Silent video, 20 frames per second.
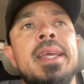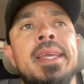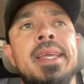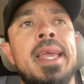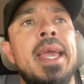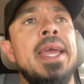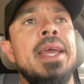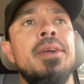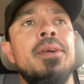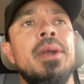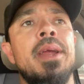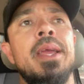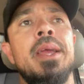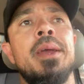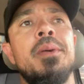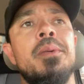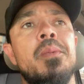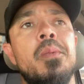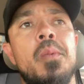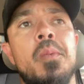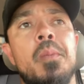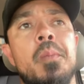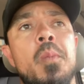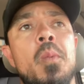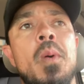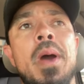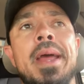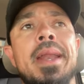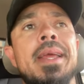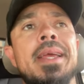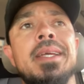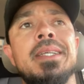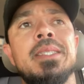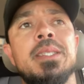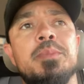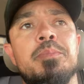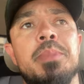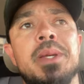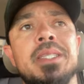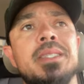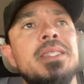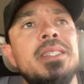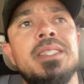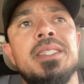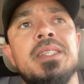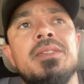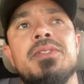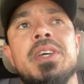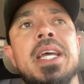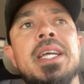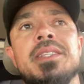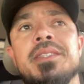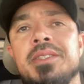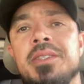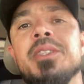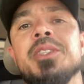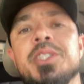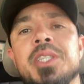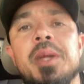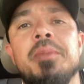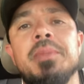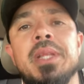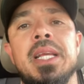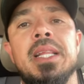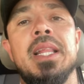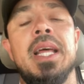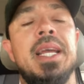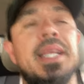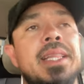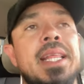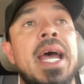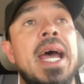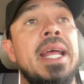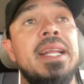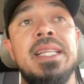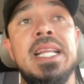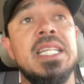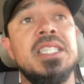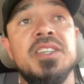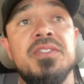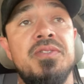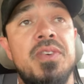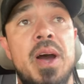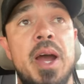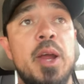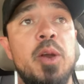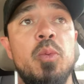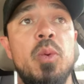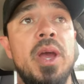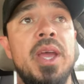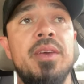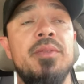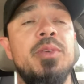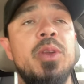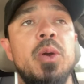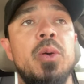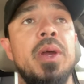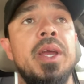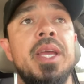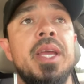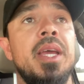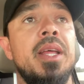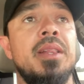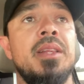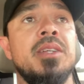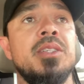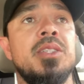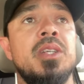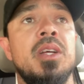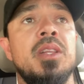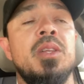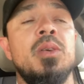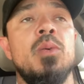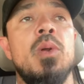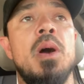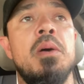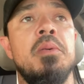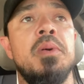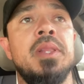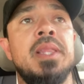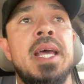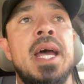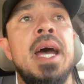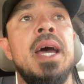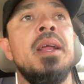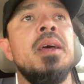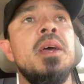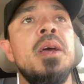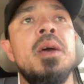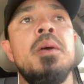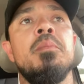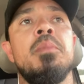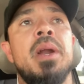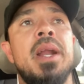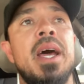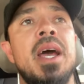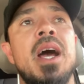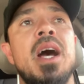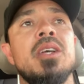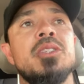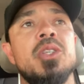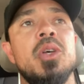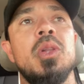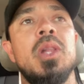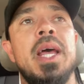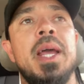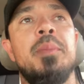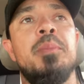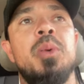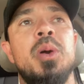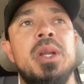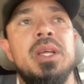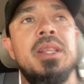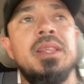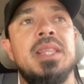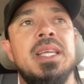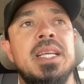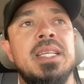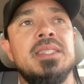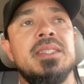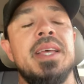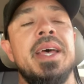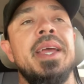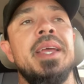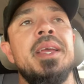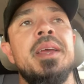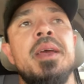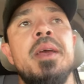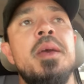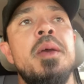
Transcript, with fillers: catering, weddings, business events, or something like that. And that's a fine way of doing it. There's nothing wrong with that. But I also like putting things like